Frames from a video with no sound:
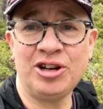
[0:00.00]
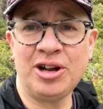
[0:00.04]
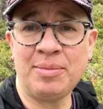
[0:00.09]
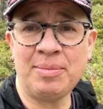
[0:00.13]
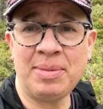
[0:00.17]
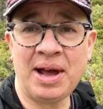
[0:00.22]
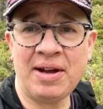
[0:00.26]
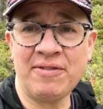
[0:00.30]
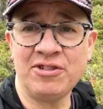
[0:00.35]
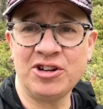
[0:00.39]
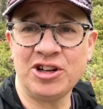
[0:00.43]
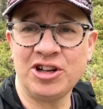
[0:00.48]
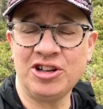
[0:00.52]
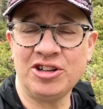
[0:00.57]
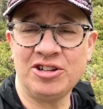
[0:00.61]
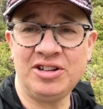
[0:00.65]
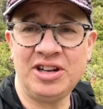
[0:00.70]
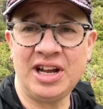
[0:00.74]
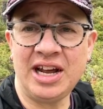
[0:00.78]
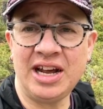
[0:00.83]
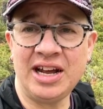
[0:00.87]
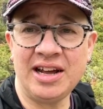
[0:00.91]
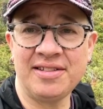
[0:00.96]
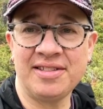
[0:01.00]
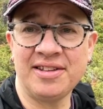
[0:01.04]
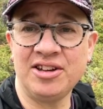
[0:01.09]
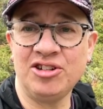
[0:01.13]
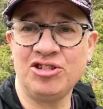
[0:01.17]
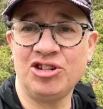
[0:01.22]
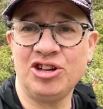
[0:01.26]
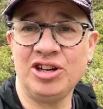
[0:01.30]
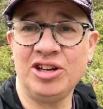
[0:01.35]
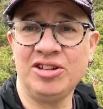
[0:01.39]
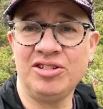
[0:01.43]
I'm having a good day. I
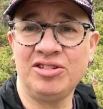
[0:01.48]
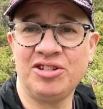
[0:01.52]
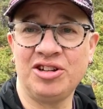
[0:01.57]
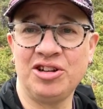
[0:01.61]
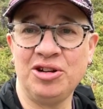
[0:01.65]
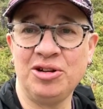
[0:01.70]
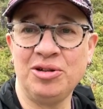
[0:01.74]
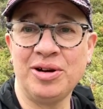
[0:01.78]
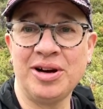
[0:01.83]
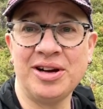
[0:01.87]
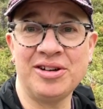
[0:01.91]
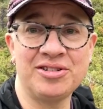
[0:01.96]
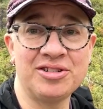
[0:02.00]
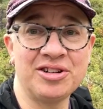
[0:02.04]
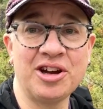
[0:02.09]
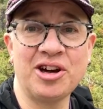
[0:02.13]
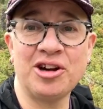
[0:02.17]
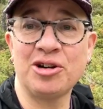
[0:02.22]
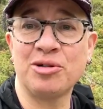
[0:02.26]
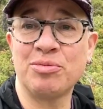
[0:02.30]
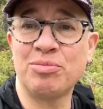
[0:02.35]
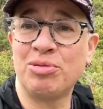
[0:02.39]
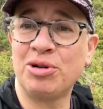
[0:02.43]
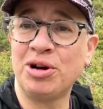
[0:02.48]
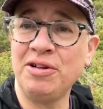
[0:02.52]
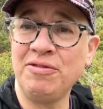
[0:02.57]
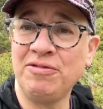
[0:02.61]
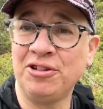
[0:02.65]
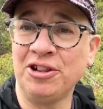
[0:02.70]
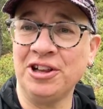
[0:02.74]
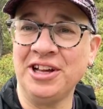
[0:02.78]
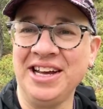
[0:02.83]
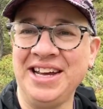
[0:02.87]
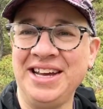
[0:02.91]
think she is too. I saw her
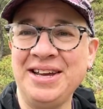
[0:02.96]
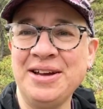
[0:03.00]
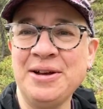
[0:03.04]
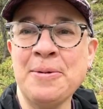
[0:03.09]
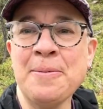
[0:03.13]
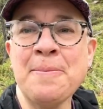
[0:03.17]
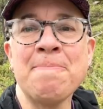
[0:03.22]
briefly.